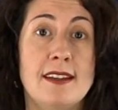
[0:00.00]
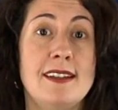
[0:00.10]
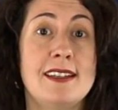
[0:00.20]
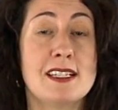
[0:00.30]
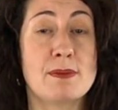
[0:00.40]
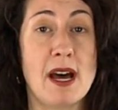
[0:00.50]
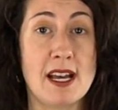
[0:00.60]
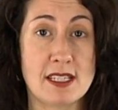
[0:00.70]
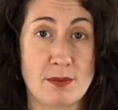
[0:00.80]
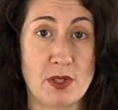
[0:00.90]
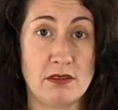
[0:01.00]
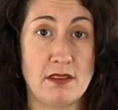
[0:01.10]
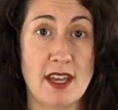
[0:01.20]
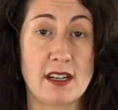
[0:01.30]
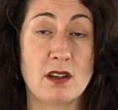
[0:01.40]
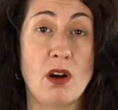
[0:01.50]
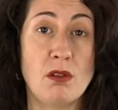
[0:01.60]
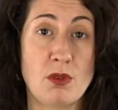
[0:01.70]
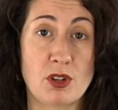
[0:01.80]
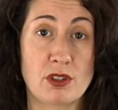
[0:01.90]
It is possible that a
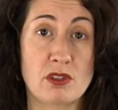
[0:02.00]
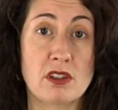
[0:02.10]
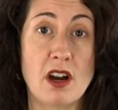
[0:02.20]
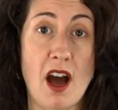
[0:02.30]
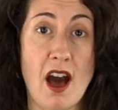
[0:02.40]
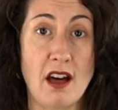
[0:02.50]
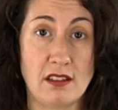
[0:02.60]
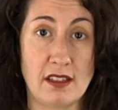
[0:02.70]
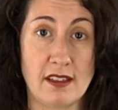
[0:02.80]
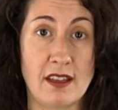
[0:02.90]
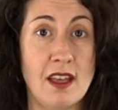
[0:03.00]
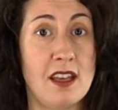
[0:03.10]
coworker or colleague